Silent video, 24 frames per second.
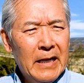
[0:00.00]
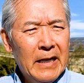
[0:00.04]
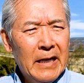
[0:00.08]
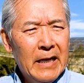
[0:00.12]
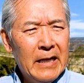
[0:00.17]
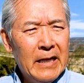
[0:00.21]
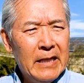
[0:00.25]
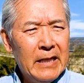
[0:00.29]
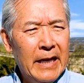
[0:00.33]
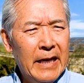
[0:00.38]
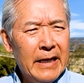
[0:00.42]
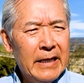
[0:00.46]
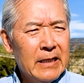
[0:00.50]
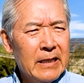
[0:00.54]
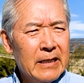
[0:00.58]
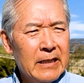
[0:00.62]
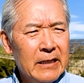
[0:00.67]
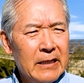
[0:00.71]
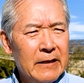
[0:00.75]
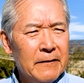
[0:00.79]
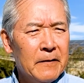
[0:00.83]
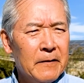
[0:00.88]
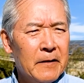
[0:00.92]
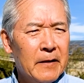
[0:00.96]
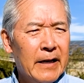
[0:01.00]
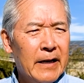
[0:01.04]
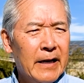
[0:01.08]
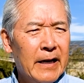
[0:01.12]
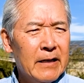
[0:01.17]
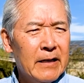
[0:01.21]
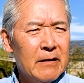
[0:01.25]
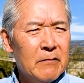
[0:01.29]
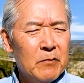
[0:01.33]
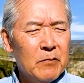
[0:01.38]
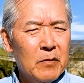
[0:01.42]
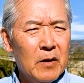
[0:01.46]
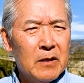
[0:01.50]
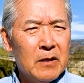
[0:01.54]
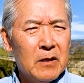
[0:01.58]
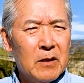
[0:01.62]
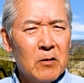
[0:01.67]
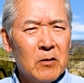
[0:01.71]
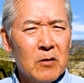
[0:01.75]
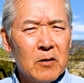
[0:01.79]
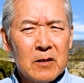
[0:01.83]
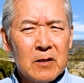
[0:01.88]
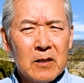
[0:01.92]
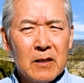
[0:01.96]
and they can live in that. But
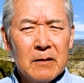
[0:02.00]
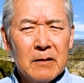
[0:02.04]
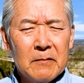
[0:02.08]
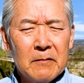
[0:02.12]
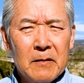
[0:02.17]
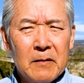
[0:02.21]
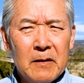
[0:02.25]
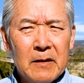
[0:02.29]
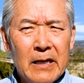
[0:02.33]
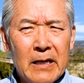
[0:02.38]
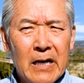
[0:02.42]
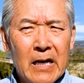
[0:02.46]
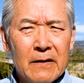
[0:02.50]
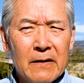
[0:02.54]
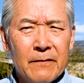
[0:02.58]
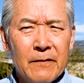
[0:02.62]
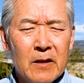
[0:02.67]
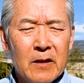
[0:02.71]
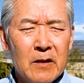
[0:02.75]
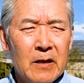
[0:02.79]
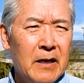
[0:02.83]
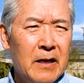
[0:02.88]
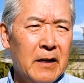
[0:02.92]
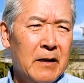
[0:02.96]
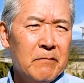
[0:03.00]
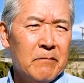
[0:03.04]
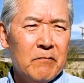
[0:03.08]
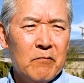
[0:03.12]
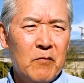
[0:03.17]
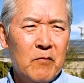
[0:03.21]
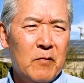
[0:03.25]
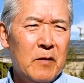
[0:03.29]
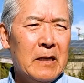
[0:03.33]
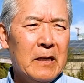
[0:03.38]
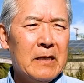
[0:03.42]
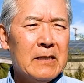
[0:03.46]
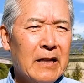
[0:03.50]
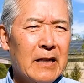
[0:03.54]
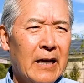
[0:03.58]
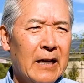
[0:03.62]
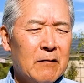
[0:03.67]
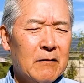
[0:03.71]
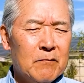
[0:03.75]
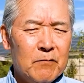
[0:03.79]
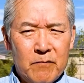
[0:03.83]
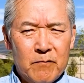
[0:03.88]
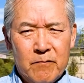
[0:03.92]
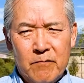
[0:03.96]
there's a lot of other, and things like
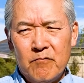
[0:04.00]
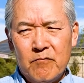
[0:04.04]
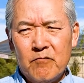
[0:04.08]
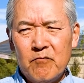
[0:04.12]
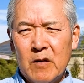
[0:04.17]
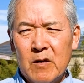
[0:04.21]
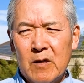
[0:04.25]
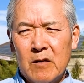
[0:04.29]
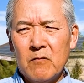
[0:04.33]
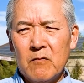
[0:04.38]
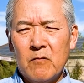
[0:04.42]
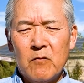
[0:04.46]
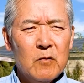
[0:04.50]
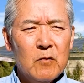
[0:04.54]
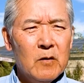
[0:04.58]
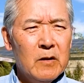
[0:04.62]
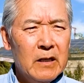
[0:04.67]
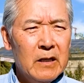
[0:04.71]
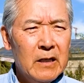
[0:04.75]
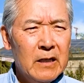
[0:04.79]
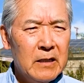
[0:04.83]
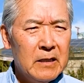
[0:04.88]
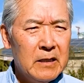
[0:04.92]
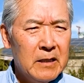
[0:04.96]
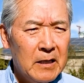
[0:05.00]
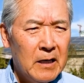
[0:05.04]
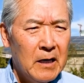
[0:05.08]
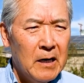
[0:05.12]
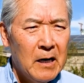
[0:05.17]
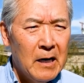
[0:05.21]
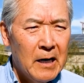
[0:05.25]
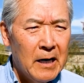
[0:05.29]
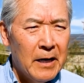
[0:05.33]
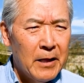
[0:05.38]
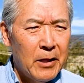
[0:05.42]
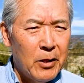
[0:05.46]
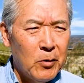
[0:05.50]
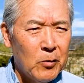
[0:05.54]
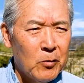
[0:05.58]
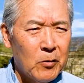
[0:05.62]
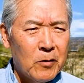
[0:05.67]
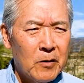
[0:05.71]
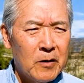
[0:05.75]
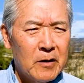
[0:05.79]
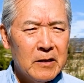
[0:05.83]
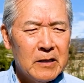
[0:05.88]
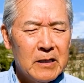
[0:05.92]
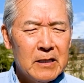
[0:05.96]
India
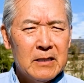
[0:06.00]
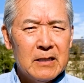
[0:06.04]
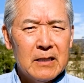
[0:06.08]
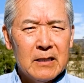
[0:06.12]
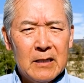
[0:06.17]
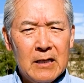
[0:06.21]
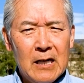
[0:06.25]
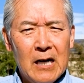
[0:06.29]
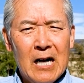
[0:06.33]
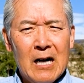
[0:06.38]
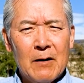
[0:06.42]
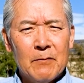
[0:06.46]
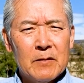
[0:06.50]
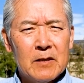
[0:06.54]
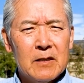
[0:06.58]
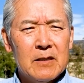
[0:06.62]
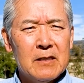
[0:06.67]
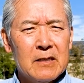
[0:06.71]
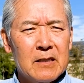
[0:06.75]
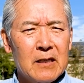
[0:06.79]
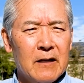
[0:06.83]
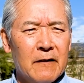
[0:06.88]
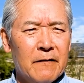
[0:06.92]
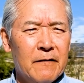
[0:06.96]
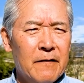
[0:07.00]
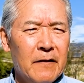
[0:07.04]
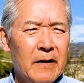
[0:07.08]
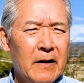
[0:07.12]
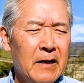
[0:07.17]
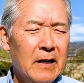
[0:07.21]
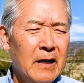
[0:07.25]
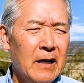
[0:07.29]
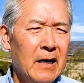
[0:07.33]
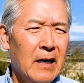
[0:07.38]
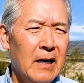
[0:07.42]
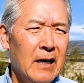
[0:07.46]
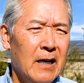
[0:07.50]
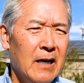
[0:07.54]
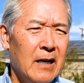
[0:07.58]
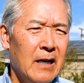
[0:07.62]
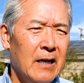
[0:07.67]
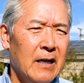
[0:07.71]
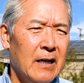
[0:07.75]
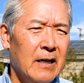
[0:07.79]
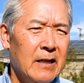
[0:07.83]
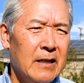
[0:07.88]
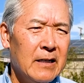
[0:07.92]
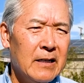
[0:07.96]
hawthorn, just the common stuff.
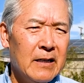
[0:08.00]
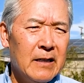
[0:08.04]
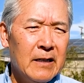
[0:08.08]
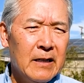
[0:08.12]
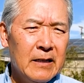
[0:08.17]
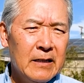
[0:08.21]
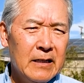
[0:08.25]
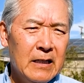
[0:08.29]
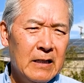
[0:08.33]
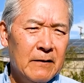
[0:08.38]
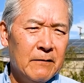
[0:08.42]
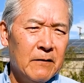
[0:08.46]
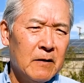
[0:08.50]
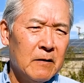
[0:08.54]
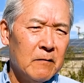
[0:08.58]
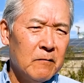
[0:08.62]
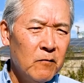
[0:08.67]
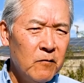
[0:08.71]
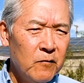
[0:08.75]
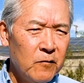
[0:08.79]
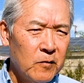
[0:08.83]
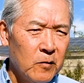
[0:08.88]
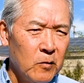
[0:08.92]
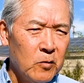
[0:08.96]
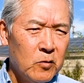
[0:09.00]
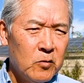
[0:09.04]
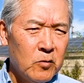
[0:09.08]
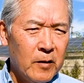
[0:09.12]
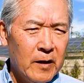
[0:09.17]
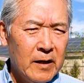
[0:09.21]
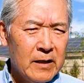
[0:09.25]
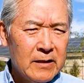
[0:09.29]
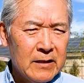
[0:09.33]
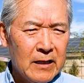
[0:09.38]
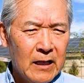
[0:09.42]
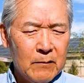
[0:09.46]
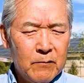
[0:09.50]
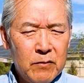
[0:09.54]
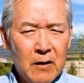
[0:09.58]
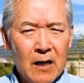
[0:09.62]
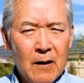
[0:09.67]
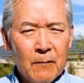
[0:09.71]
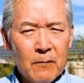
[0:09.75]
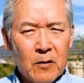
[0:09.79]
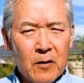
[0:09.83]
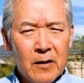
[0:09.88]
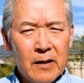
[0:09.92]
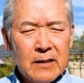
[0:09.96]
Even fruit trees like
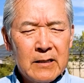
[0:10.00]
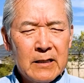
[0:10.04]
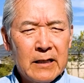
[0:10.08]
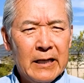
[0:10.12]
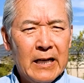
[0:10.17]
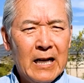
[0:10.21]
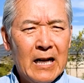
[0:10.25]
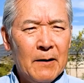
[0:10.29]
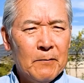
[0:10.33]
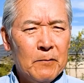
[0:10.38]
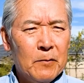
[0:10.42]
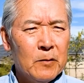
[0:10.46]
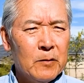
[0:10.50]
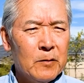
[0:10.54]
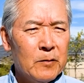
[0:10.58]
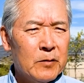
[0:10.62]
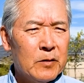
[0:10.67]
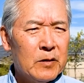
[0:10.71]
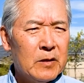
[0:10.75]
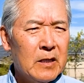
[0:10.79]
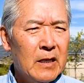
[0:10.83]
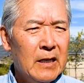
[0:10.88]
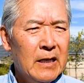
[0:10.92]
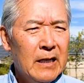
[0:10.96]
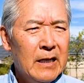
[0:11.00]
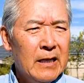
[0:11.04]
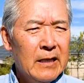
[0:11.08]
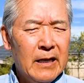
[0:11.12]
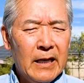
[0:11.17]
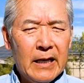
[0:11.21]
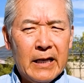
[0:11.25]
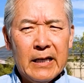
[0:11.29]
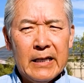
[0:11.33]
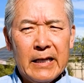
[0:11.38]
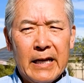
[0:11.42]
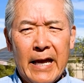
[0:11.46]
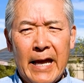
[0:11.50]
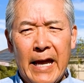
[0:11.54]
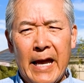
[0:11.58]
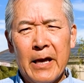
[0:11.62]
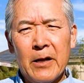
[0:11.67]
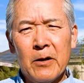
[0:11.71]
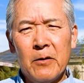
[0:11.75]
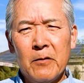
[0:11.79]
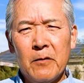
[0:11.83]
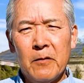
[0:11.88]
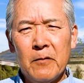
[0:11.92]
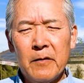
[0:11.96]
pomegranates and apples, they can
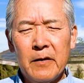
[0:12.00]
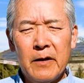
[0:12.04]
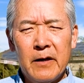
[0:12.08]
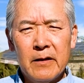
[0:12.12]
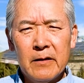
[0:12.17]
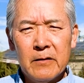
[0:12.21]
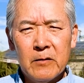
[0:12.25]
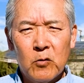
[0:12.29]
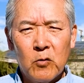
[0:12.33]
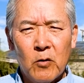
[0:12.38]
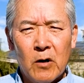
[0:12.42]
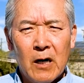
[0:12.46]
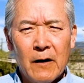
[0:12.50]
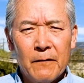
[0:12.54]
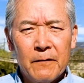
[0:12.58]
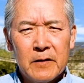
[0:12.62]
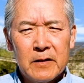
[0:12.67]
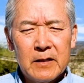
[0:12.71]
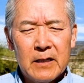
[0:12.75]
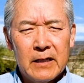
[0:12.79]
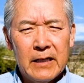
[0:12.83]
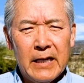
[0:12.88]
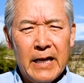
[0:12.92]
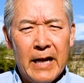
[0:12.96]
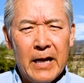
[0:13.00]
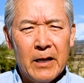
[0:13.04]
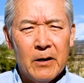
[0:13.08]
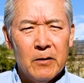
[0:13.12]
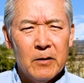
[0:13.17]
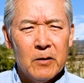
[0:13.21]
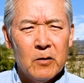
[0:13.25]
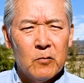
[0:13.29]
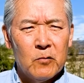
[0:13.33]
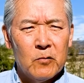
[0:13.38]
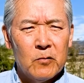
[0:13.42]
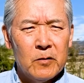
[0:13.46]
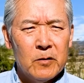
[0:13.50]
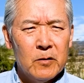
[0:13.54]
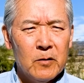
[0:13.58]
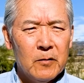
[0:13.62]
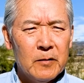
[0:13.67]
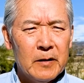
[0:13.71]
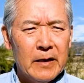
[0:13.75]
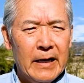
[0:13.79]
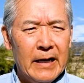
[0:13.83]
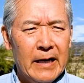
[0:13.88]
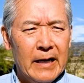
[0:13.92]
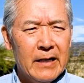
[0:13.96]
handle, and guavas can handle the real
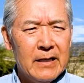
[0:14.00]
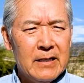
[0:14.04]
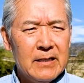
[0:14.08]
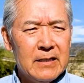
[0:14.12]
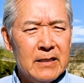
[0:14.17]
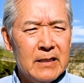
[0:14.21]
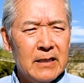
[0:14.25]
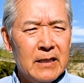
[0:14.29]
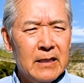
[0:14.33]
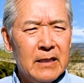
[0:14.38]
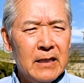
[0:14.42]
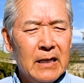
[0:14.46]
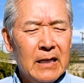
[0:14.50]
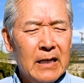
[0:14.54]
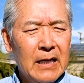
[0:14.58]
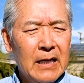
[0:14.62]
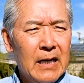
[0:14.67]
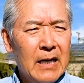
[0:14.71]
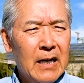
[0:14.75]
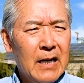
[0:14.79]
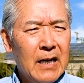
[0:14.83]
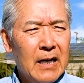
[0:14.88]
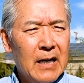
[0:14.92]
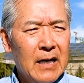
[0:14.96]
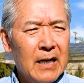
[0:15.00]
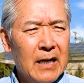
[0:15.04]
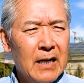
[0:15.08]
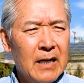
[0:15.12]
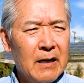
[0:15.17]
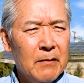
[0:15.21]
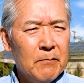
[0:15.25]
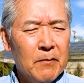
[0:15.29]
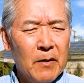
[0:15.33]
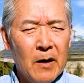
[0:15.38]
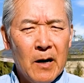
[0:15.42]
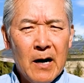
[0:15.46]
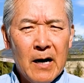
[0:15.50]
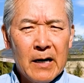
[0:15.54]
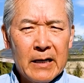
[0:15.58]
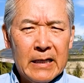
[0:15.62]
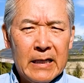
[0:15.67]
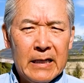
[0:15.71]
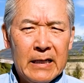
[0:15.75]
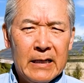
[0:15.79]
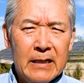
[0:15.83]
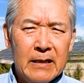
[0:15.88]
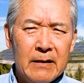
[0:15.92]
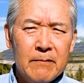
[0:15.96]
nasty,
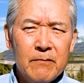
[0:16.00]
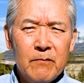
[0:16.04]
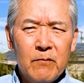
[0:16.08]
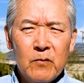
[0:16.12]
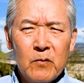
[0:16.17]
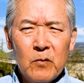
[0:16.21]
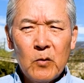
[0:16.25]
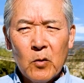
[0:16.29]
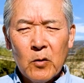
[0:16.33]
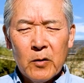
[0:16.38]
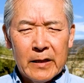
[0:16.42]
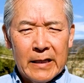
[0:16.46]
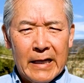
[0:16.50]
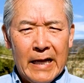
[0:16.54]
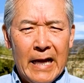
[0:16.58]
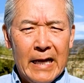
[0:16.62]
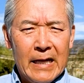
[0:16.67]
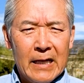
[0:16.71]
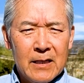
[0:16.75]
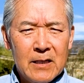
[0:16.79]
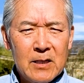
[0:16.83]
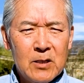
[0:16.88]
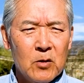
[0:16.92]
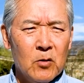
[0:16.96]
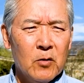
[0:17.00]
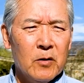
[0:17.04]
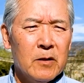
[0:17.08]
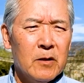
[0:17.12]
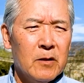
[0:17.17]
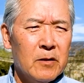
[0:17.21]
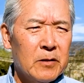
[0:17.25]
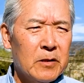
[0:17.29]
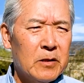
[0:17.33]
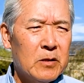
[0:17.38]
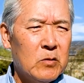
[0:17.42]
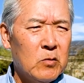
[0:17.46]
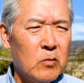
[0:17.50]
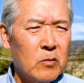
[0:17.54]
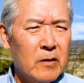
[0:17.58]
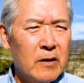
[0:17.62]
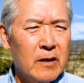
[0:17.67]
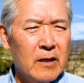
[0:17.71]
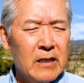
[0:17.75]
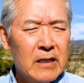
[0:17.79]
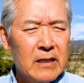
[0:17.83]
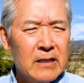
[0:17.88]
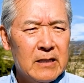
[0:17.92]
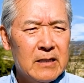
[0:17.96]
boggy organic soils,
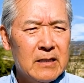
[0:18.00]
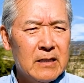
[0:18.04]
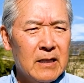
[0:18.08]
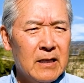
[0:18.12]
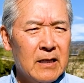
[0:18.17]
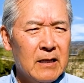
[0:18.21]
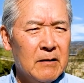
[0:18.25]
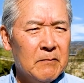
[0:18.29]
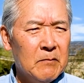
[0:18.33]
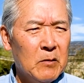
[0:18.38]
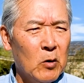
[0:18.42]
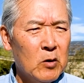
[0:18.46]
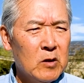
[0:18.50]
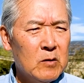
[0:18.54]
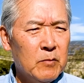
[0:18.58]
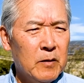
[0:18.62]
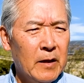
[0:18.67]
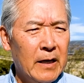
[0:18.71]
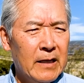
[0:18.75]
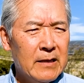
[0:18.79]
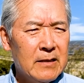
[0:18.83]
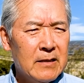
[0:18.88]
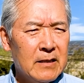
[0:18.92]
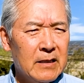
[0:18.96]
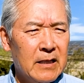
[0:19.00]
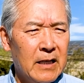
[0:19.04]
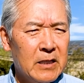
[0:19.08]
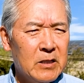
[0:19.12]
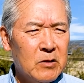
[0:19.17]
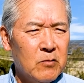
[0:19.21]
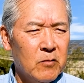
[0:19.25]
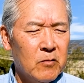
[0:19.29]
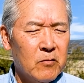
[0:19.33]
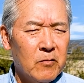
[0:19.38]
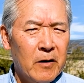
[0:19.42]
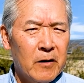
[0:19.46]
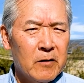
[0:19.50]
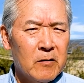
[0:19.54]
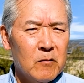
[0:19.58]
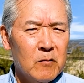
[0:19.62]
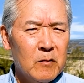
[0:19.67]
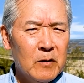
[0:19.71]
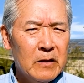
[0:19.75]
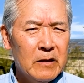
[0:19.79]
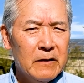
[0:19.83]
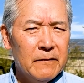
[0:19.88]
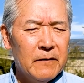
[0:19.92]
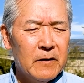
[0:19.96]
whereas most plants in nature would rather
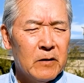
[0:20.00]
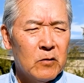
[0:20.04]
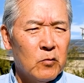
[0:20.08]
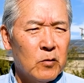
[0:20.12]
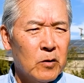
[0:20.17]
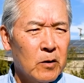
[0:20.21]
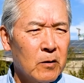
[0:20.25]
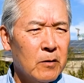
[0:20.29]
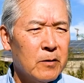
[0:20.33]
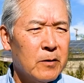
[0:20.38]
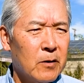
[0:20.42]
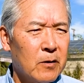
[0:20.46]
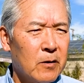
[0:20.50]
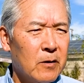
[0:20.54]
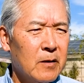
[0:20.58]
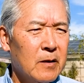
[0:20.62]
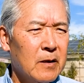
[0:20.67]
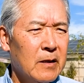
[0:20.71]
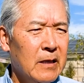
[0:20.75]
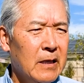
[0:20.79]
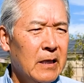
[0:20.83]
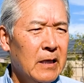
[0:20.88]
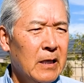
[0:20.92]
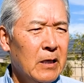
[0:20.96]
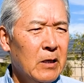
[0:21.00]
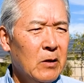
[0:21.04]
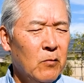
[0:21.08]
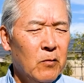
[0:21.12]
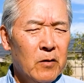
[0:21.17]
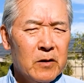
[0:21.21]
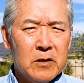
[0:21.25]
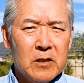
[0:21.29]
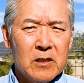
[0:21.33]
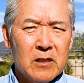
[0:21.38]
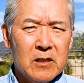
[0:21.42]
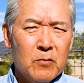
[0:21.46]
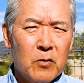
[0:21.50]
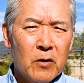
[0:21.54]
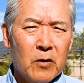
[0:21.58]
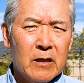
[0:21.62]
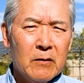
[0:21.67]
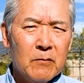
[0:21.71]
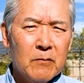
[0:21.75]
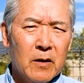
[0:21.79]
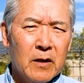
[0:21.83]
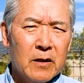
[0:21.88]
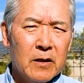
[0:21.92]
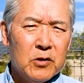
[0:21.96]
live in real dirt, which is pretty
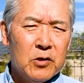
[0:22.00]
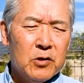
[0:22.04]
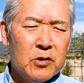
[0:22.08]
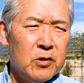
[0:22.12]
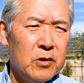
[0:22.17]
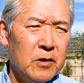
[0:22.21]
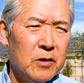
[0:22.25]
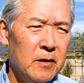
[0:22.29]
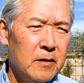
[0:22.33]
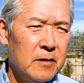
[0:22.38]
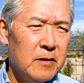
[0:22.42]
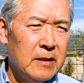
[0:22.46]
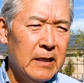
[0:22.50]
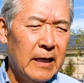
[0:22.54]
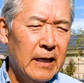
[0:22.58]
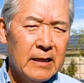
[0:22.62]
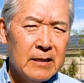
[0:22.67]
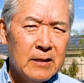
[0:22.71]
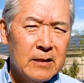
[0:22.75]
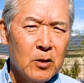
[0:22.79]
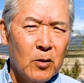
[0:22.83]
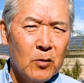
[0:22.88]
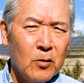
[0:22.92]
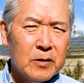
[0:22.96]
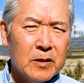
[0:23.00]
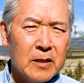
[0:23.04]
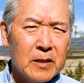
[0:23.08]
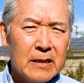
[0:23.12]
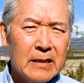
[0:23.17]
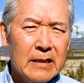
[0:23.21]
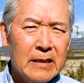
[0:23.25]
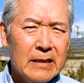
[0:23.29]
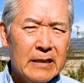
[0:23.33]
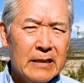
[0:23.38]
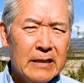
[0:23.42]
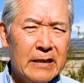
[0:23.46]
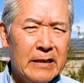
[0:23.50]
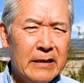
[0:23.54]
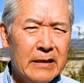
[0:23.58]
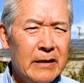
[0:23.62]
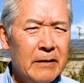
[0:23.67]
much sand, salt, and clay.